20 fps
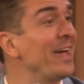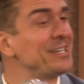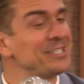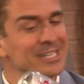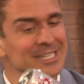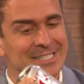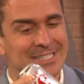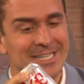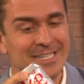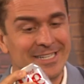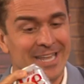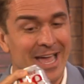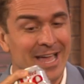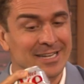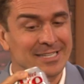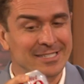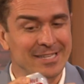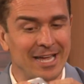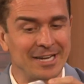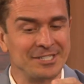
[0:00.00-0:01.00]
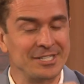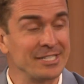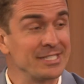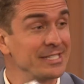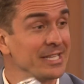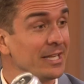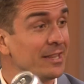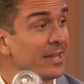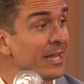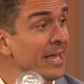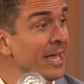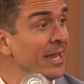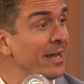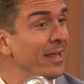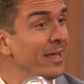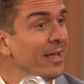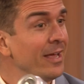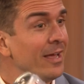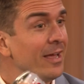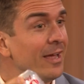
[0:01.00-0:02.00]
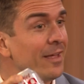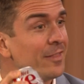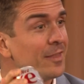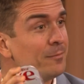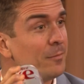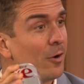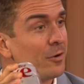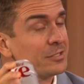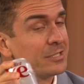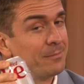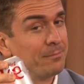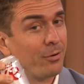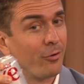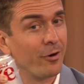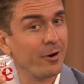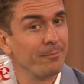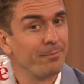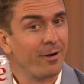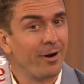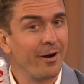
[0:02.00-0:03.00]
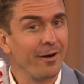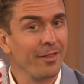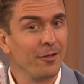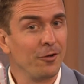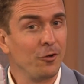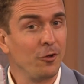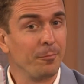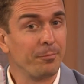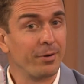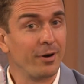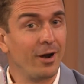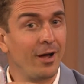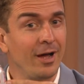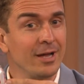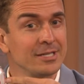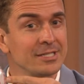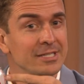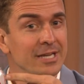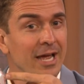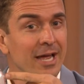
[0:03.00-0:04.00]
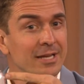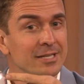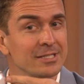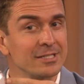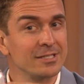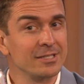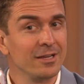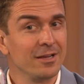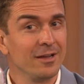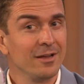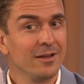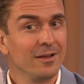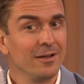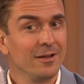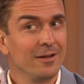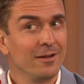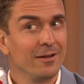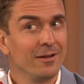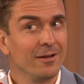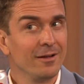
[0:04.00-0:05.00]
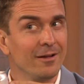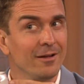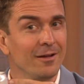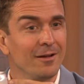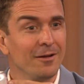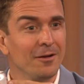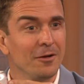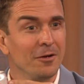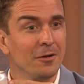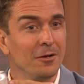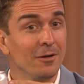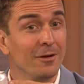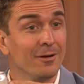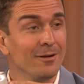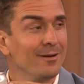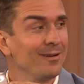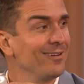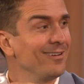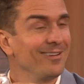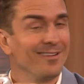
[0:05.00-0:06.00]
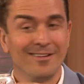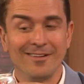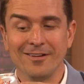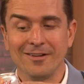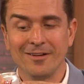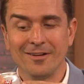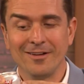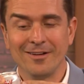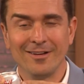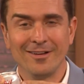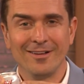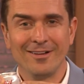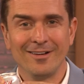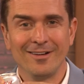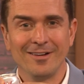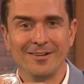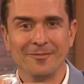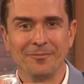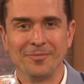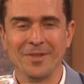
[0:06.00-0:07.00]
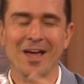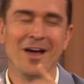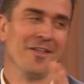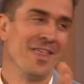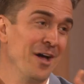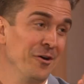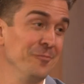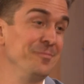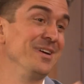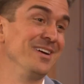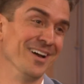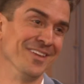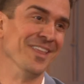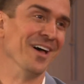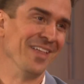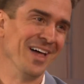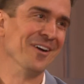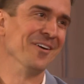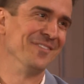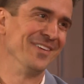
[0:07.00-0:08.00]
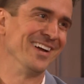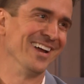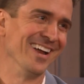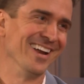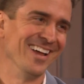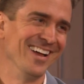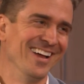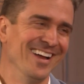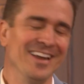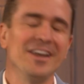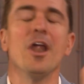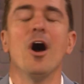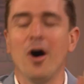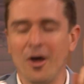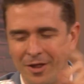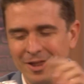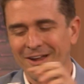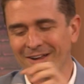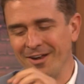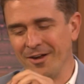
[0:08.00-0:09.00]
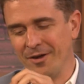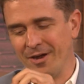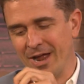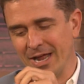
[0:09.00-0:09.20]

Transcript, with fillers: that's just the dents, that's just the lid, the most important part of the whole process. Yeah, right. Is it the It's Is there Diet there. Coke? No, that would be good though. That would That'd be, good. hold